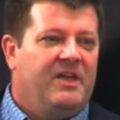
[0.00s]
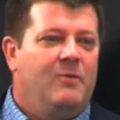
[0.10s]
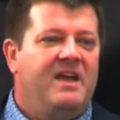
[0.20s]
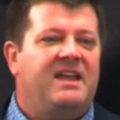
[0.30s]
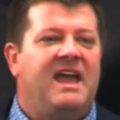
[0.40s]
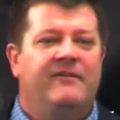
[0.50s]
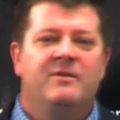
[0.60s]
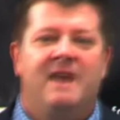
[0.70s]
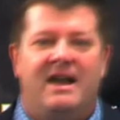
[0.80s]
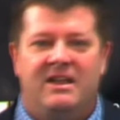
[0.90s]
They'll make
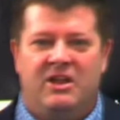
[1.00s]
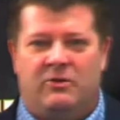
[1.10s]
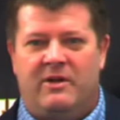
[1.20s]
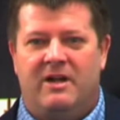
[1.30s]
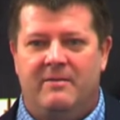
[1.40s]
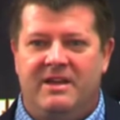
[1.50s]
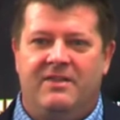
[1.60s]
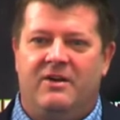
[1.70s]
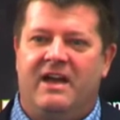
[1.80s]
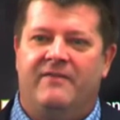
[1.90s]
everybody, you know, they'll come
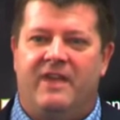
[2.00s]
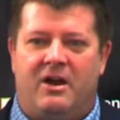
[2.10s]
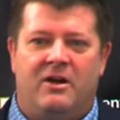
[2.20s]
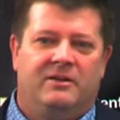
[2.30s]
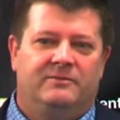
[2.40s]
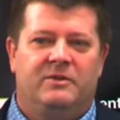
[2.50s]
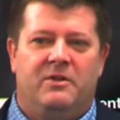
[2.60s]
in and they'll have their